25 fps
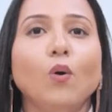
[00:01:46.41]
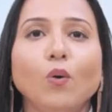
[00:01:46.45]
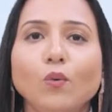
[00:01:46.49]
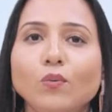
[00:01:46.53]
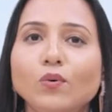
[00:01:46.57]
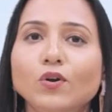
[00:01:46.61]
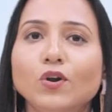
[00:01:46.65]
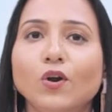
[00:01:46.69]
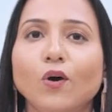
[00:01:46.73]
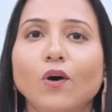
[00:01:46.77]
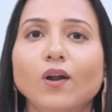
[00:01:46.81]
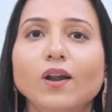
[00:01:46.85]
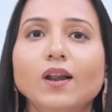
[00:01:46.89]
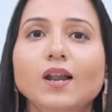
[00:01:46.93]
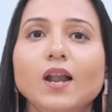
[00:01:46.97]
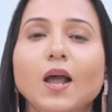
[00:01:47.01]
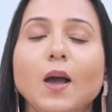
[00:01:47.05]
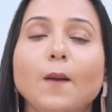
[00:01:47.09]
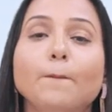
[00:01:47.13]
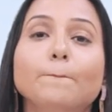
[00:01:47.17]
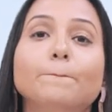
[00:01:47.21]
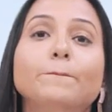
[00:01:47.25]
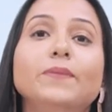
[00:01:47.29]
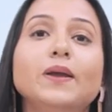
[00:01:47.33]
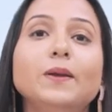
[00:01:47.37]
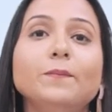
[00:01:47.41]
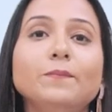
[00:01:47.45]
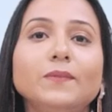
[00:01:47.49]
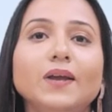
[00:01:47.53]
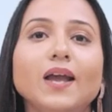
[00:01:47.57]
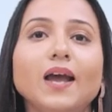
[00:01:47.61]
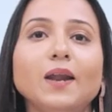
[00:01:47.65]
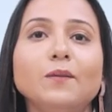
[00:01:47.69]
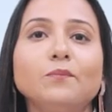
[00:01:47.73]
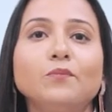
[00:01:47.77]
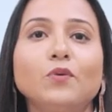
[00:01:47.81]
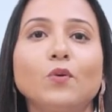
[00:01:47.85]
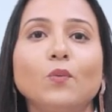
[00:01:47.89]
Overall, BIM
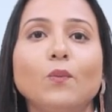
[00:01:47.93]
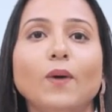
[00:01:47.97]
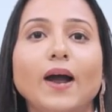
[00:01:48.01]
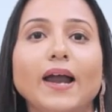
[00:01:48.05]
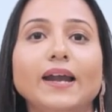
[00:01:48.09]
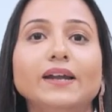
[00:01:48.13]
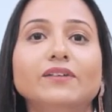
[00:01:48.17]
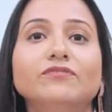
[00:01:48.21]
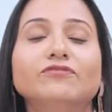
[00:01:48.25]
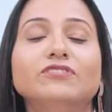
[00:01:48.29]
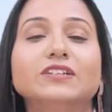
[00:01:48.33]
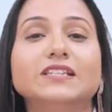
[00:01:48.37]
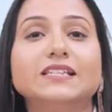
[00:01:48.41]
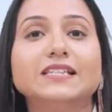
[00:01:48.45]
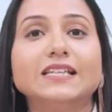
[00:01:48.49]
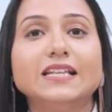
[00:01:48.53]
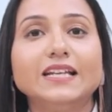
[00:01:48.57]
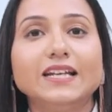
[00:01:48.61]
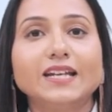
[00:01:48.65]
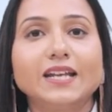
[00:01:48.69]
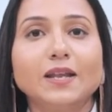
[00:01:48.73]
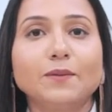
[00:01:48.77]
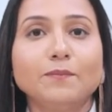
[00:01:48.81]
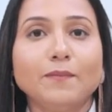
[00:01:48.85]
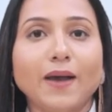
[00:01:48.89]
can provide facility